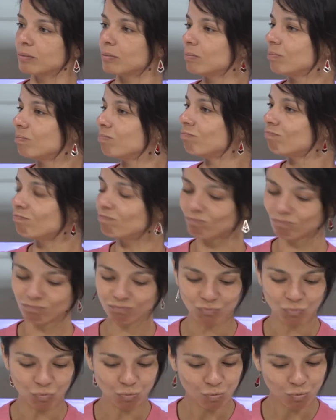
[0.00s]

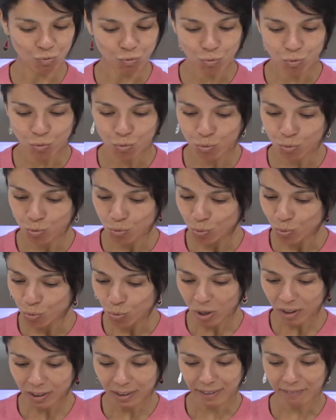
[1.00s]

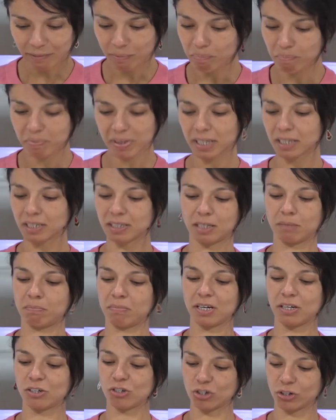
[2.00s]
What have been the
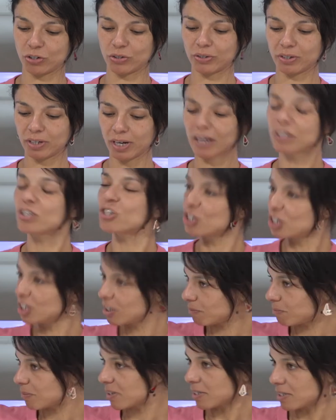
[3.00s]
major
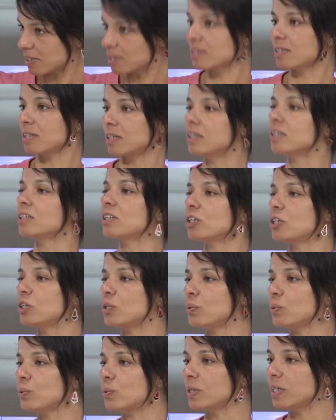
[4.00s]
achievements in the E
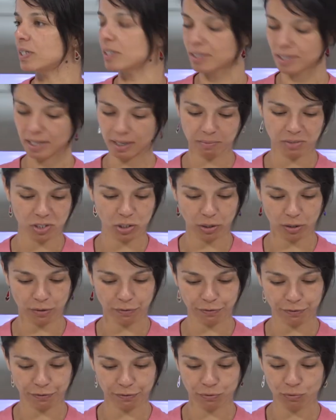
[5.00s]
U in terms
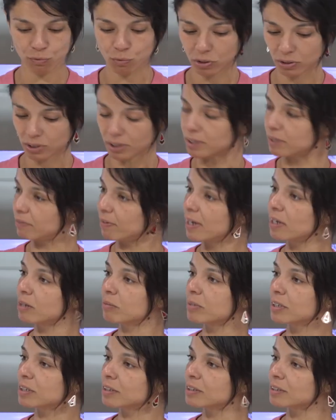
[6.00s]
of water
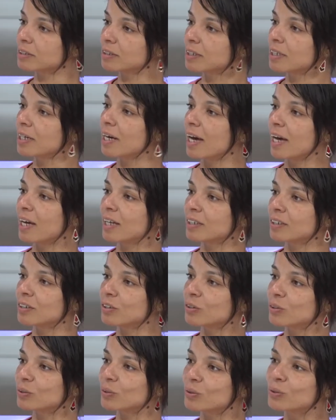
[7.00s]
development,
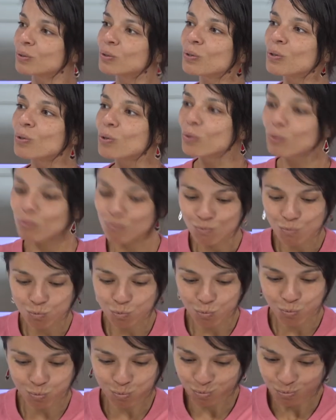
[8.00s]
and uh,
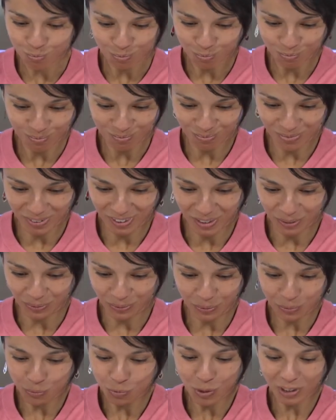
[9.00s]
the,
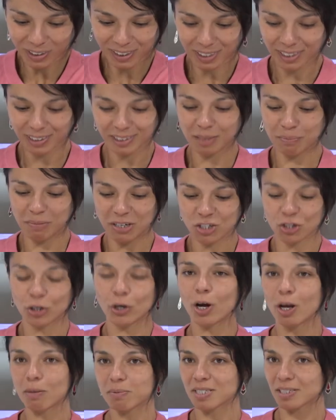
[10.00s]
what are the major
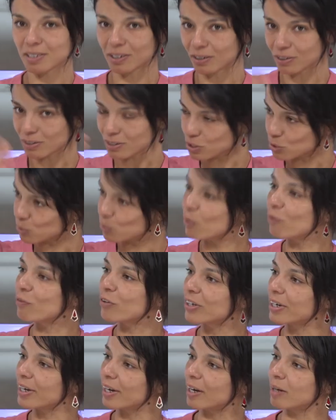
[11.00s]
obstacles to
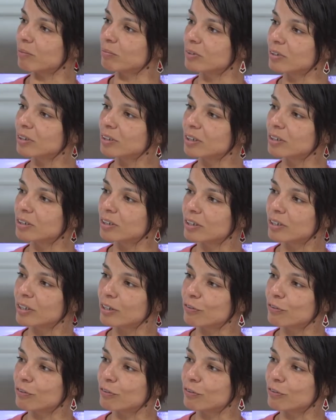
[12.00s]
overcome in the near